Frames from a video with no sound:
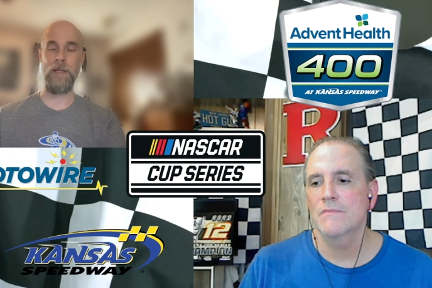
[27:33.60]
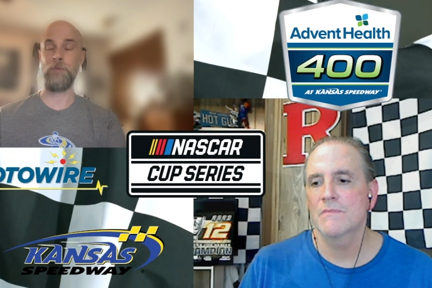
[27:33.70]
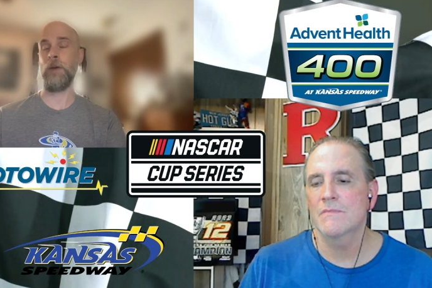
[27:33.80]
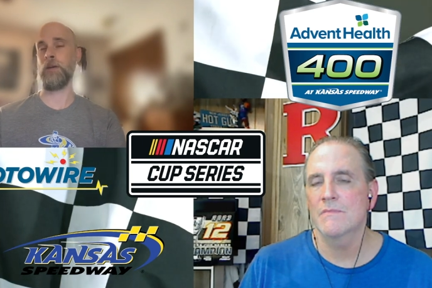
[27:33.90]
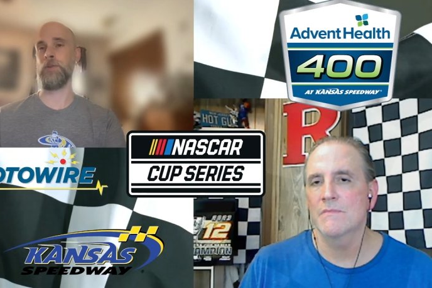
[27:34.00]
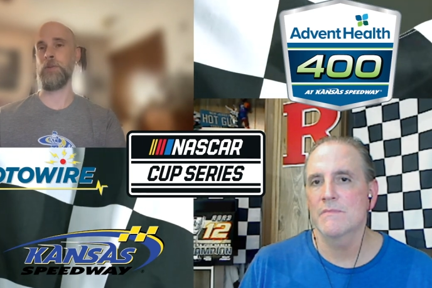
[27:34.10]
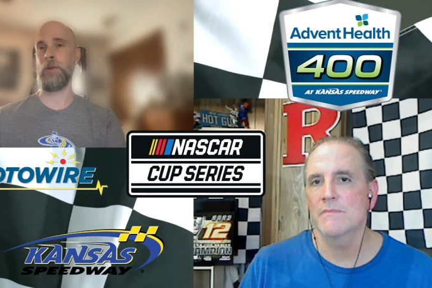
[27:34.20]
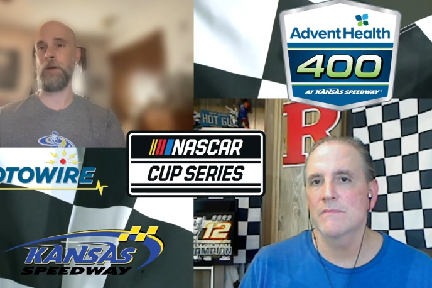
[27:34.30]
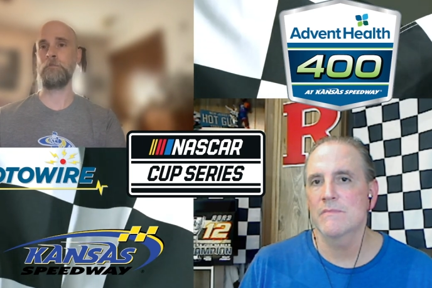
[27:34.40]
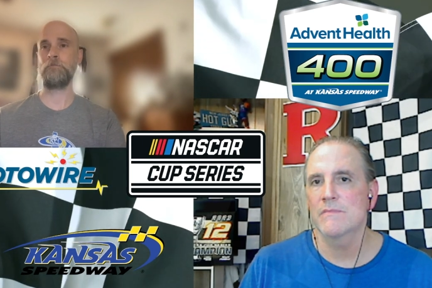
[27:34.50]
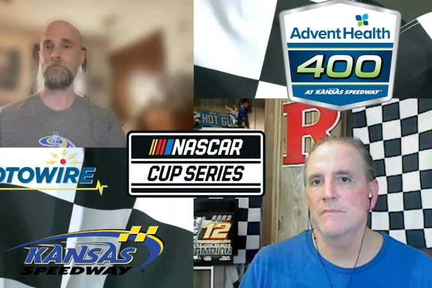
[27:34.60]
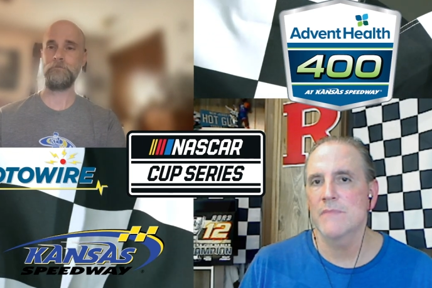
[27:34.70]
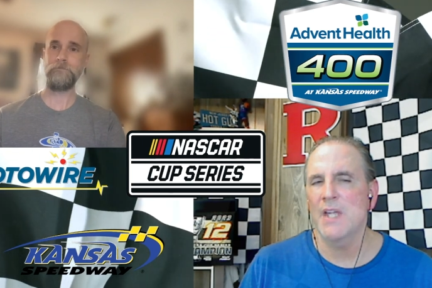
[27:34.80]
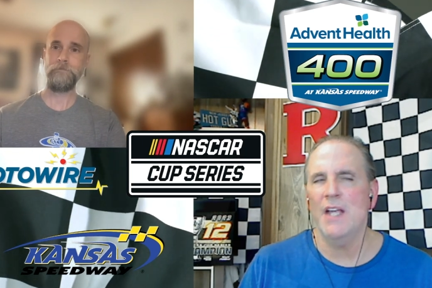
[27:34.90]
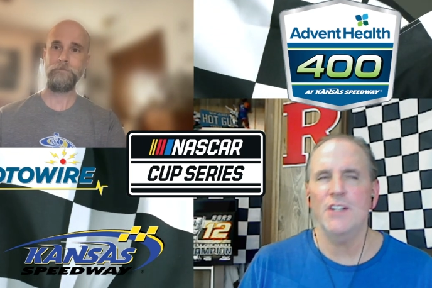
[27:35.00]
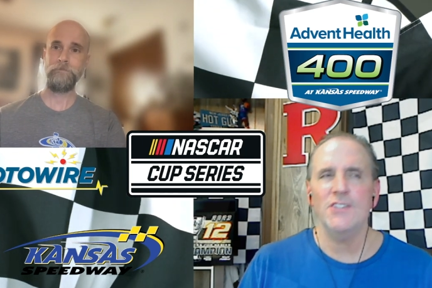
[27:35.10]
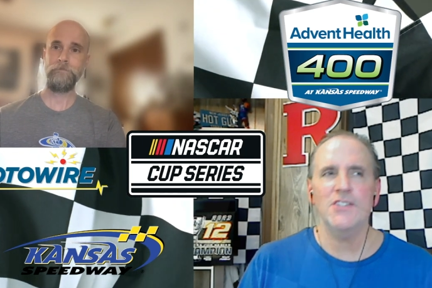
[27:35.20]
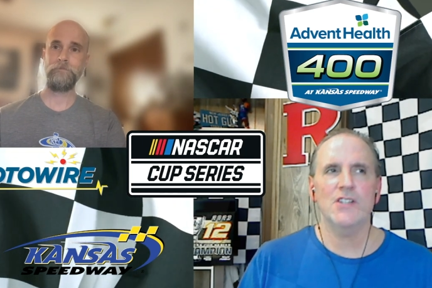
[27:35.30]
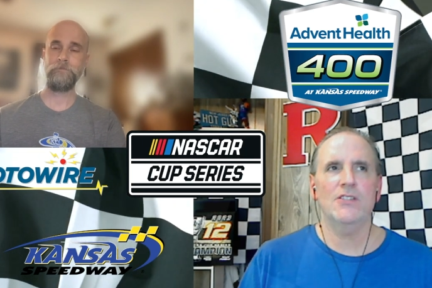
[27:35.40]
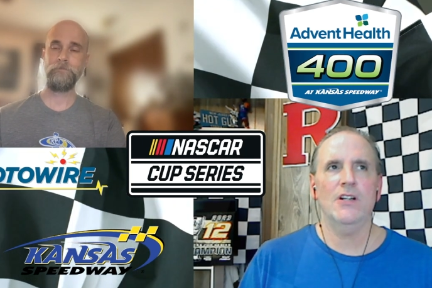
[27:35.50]
Speaker 1: that's my concern there.
Speaker 2: And this
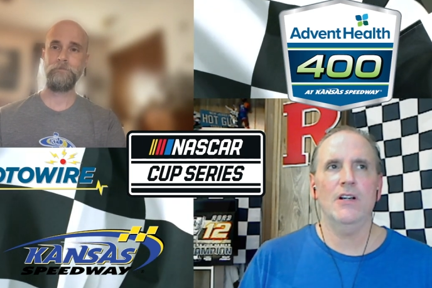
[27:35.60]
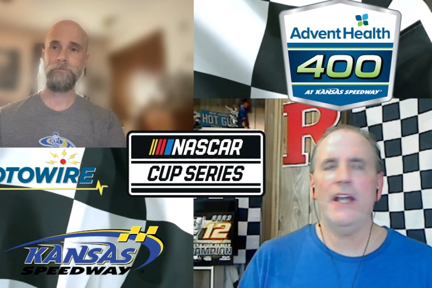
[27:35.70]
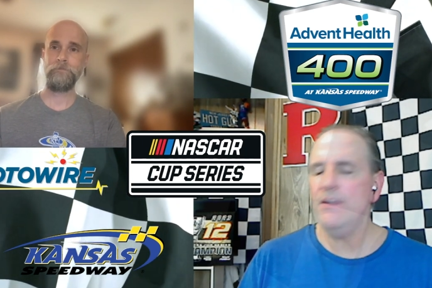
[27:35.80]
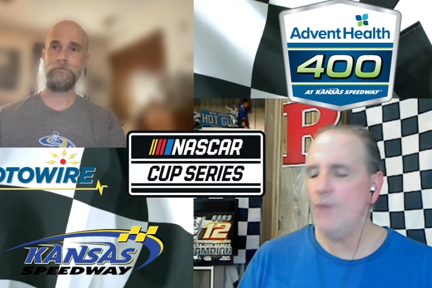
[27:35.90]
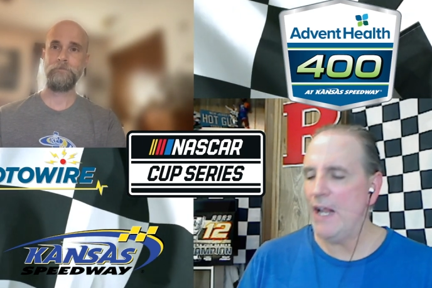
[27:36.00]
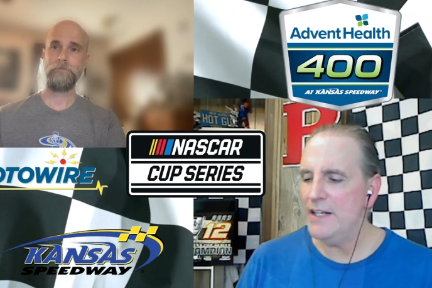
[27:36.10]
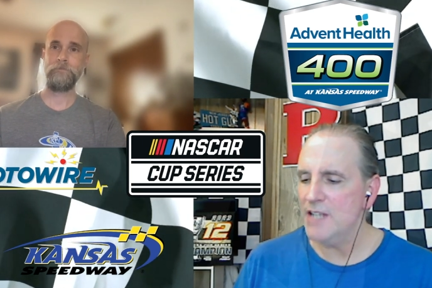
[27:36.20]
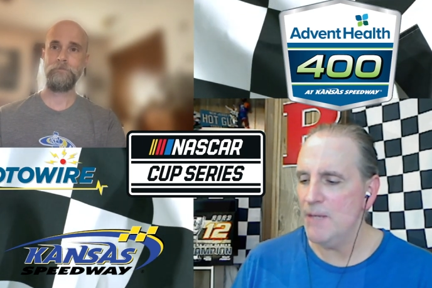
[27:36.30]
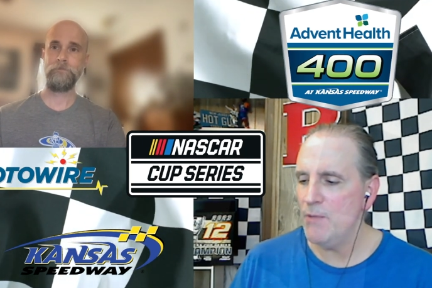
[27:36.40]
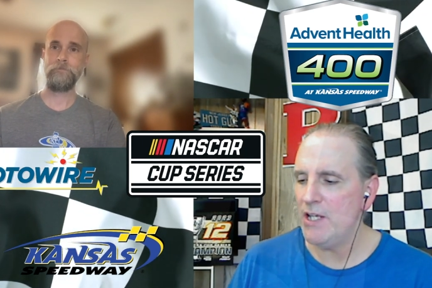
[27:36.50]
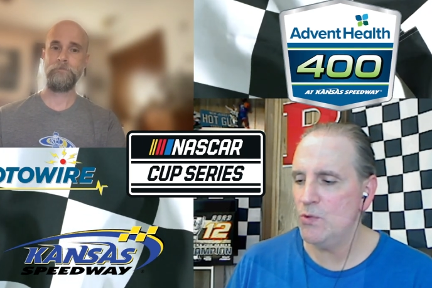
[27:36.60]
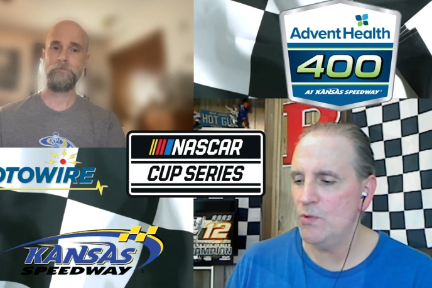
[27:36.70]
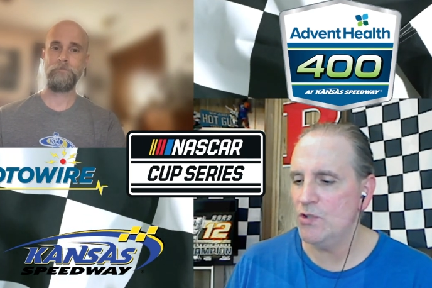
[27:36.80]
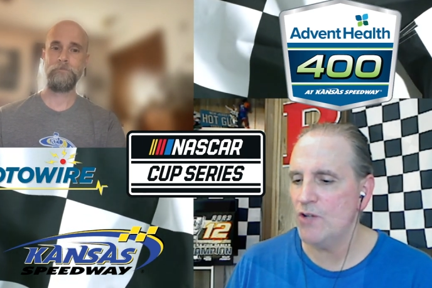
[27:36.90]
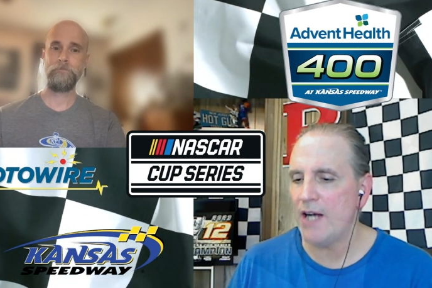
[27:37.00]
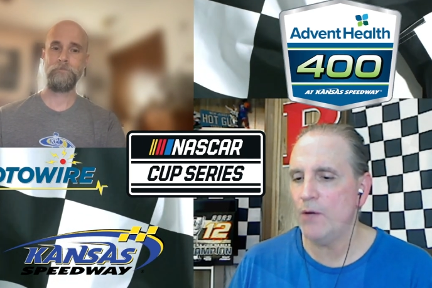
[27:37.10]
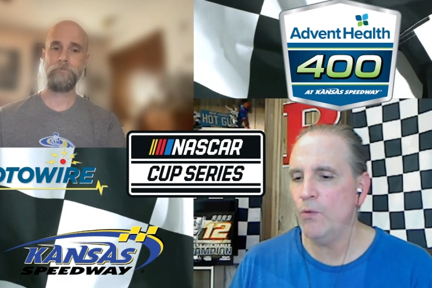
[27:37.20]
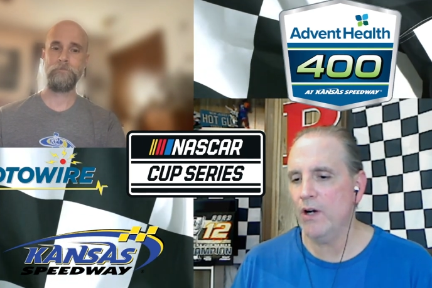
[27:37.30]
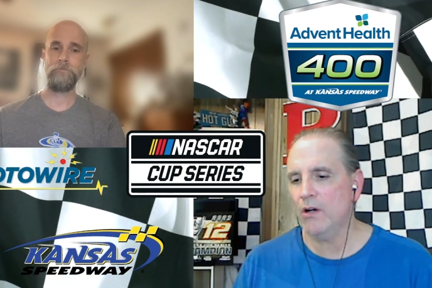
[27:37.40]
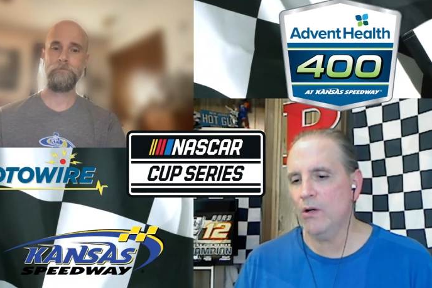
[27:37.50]
is a t- any anytime you get to a track
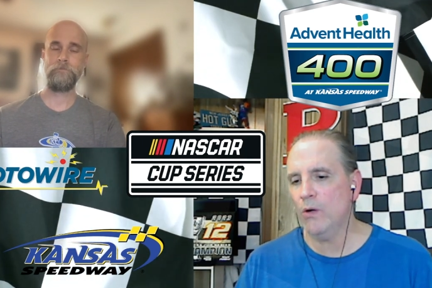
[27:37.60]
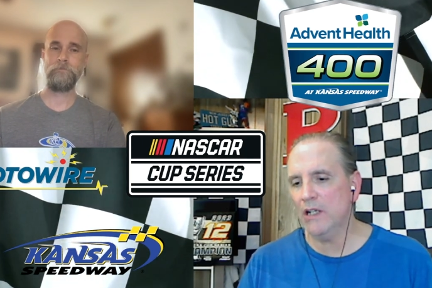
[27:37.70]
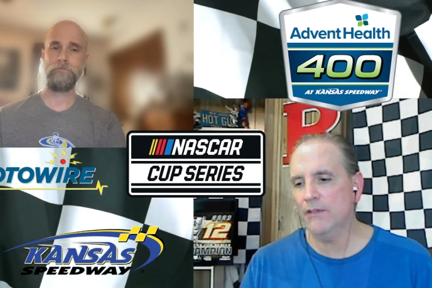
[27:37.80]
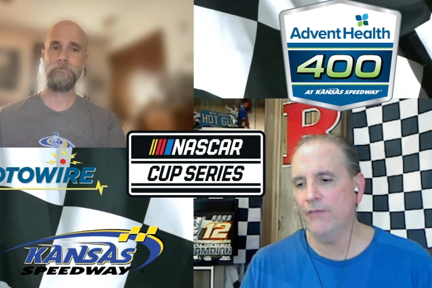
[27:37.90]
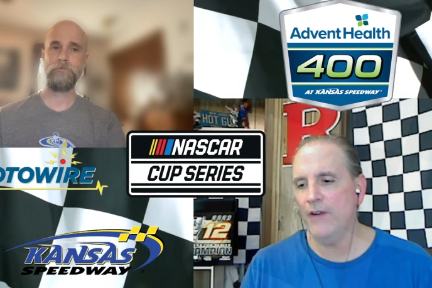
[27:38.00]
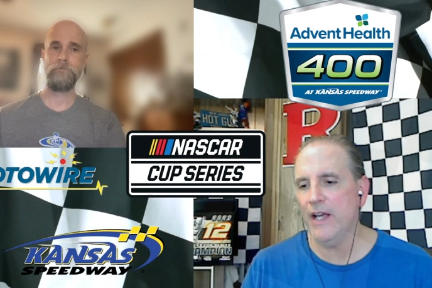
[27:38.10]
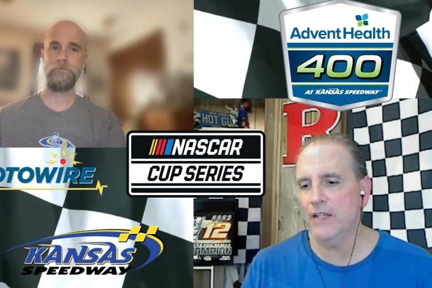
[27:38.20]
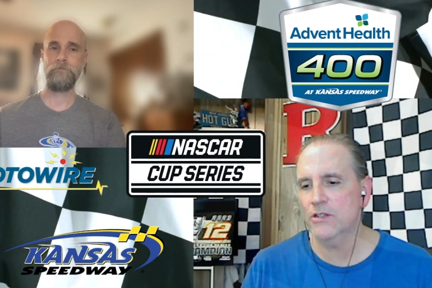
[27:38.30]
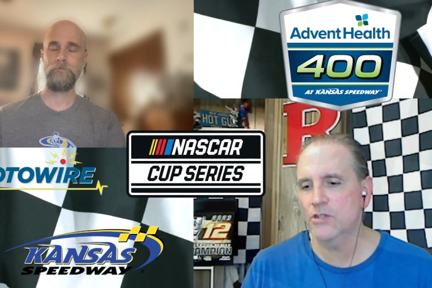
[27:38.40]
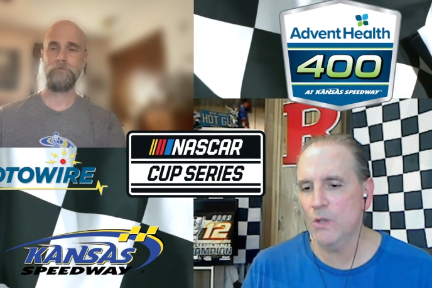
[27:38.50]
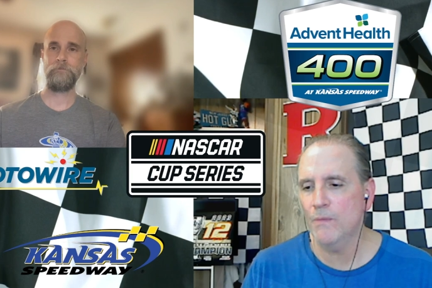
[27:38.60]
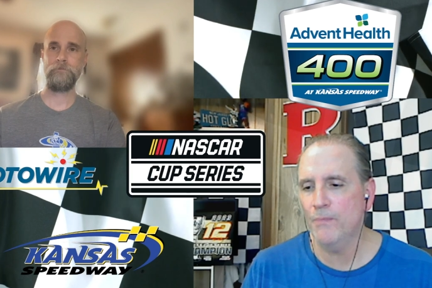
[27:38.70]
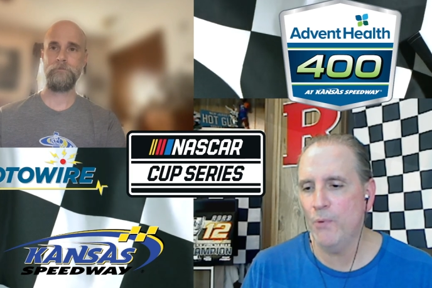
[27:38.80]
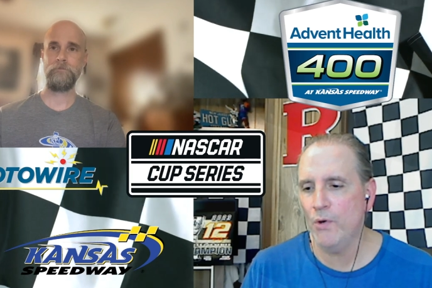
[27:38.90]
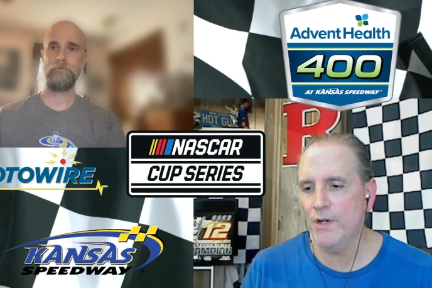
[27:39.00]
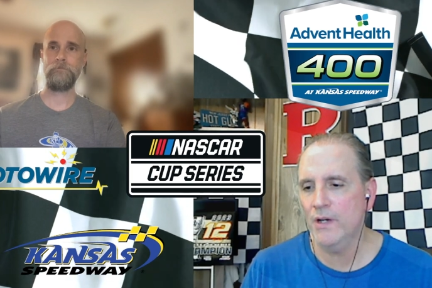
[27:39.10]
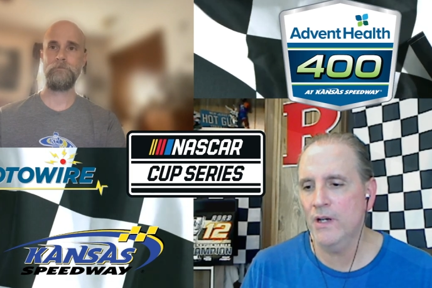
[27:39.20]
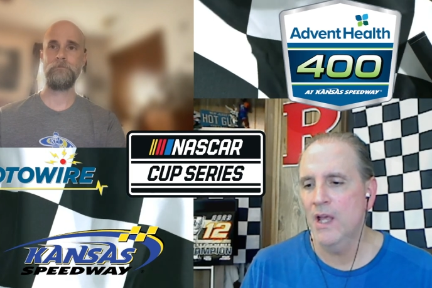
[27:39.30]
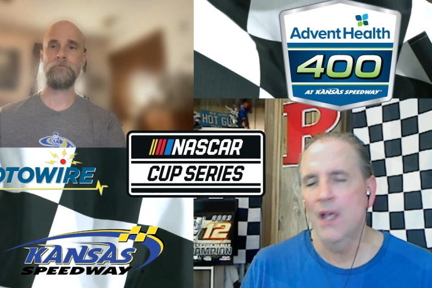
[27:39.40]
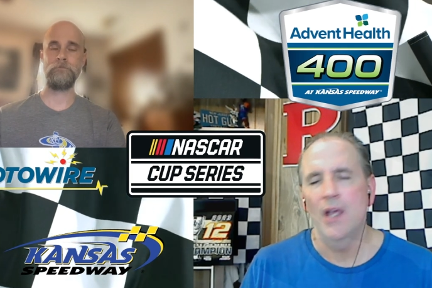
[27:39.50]
where qualifying is so important,
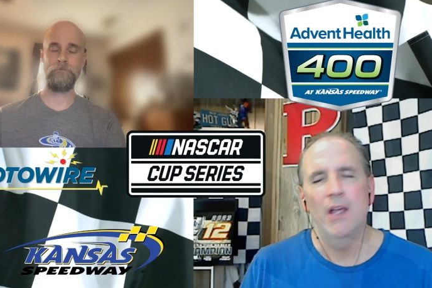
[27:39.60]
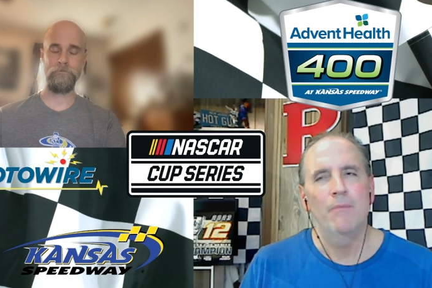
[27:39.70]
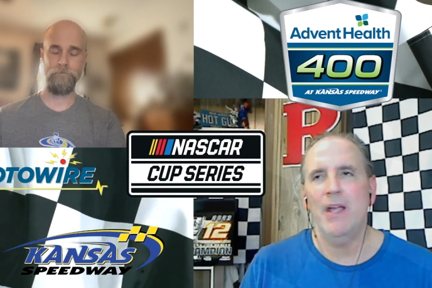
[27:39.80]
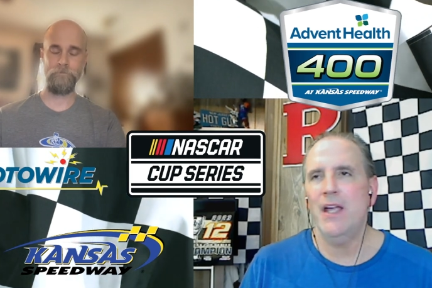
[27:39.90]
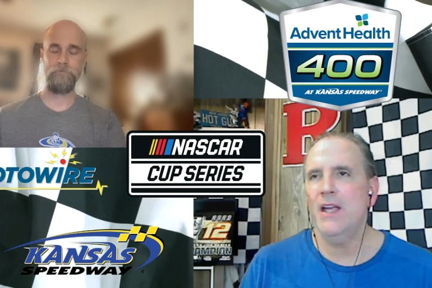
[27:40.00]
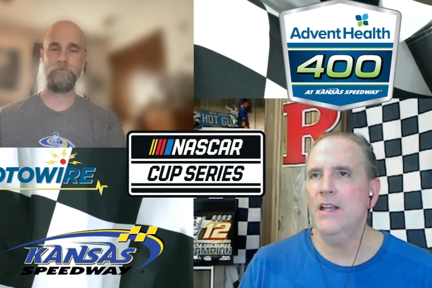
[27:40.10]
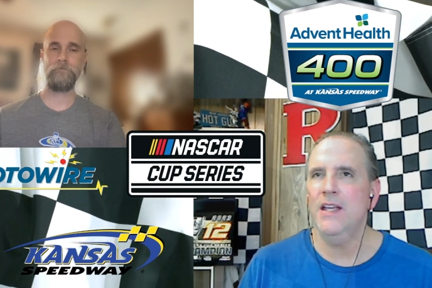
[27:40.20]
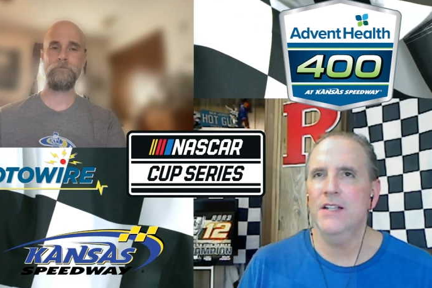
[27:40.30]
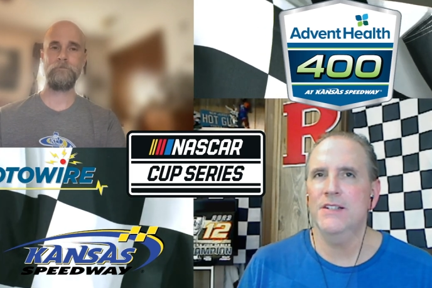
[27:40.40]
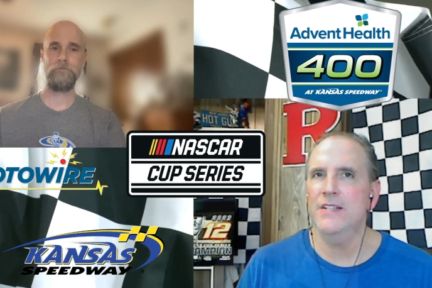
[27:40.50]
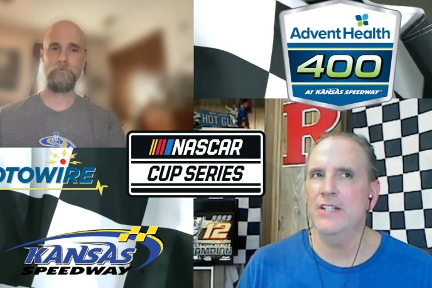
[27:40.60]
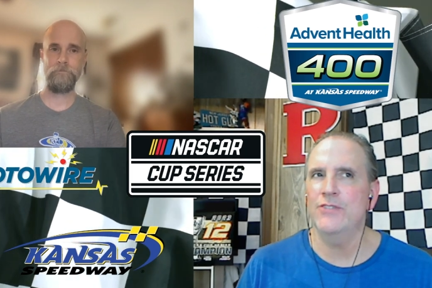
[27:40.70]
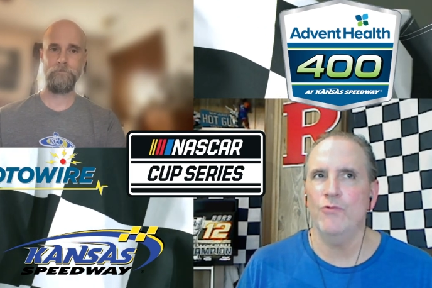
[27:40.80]
mm-hmm. man, it's it's